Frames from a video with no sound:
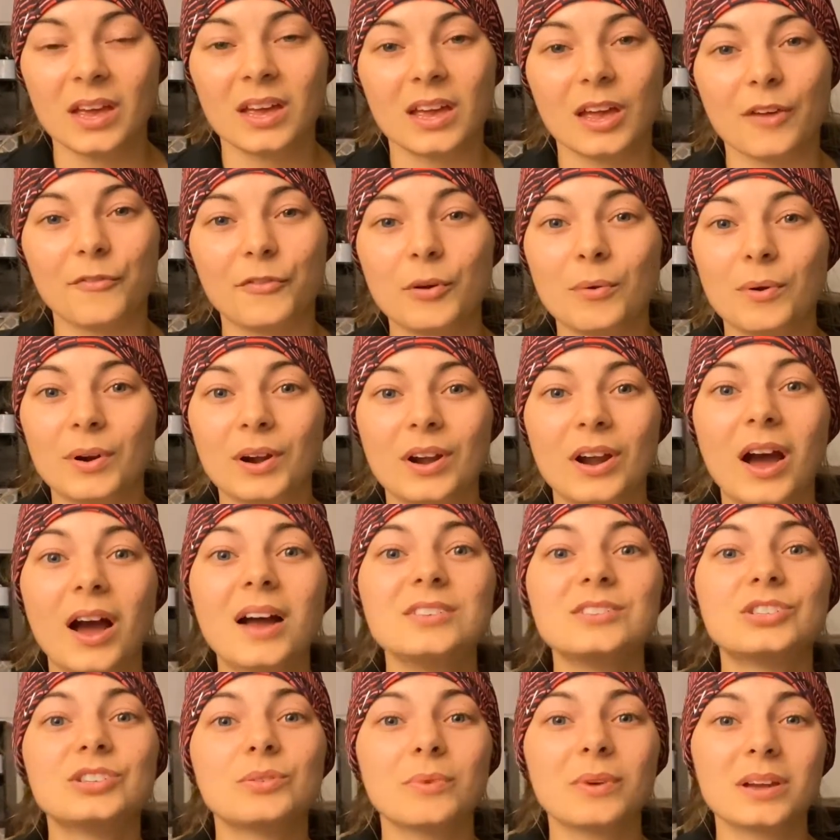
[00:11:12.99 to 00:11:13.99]
If you are
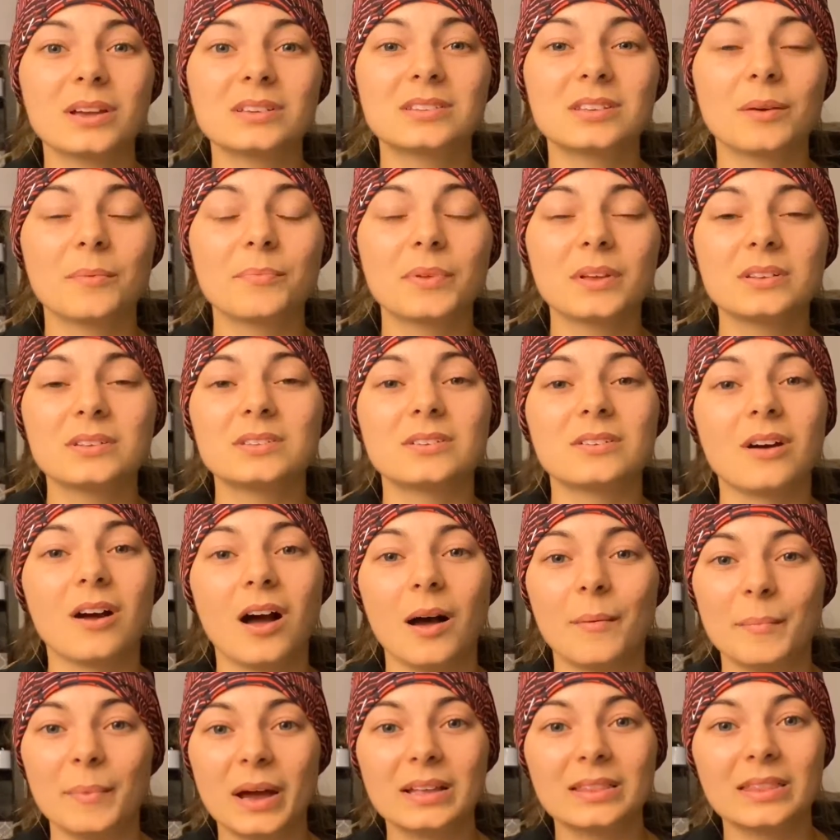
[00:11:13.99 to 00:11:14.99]
not doing something to
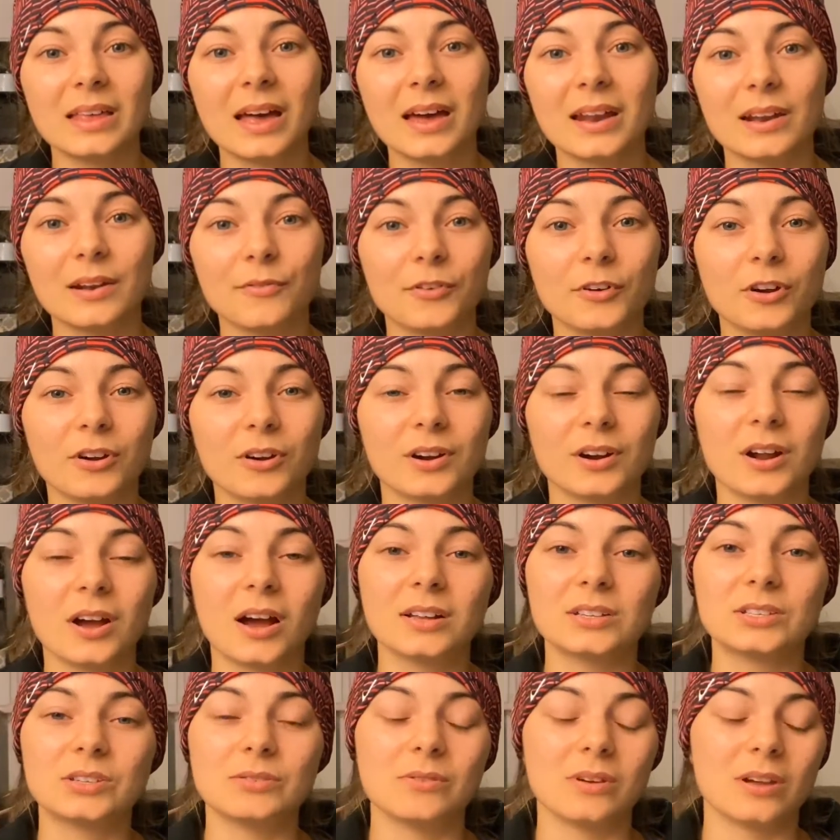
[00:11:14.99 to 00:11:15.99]
combat that, if you are
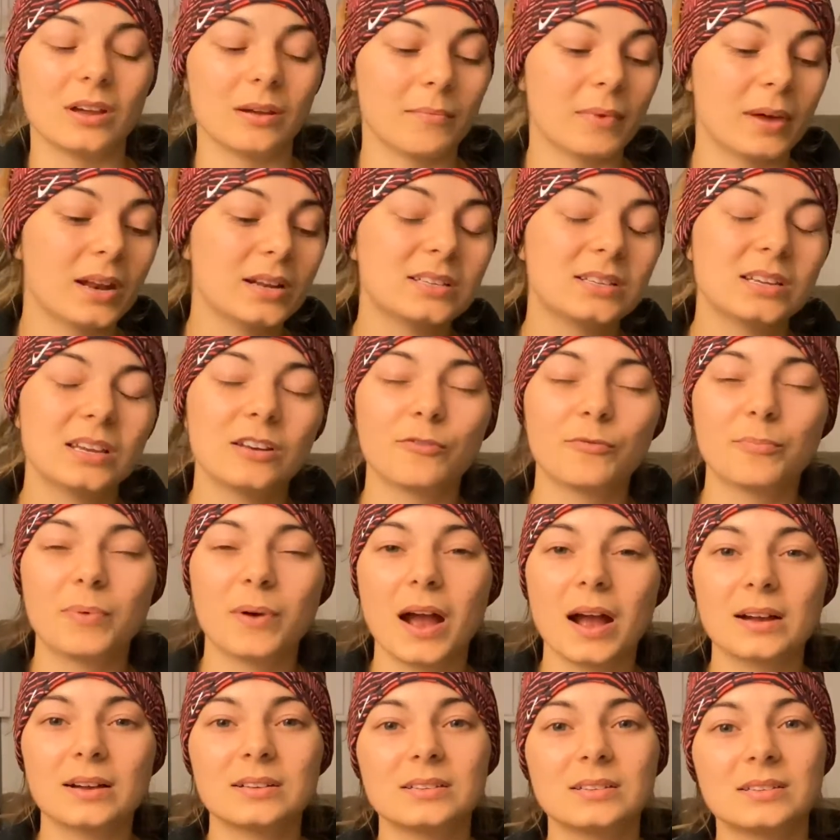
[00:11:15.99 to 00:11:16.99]
not doing meditative
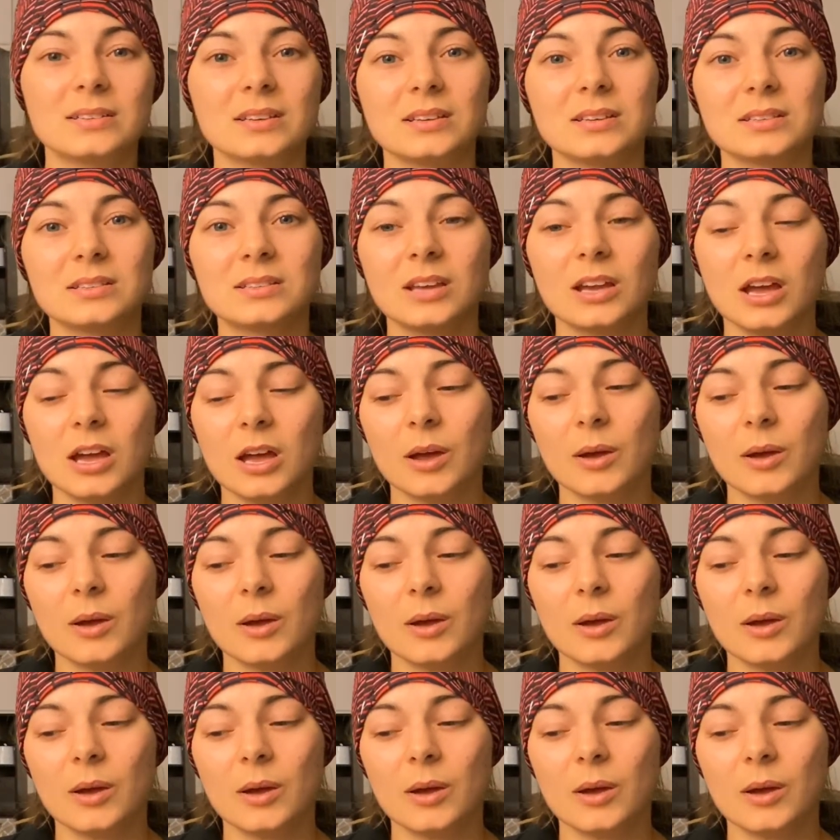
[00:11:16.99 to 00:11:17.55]
practices,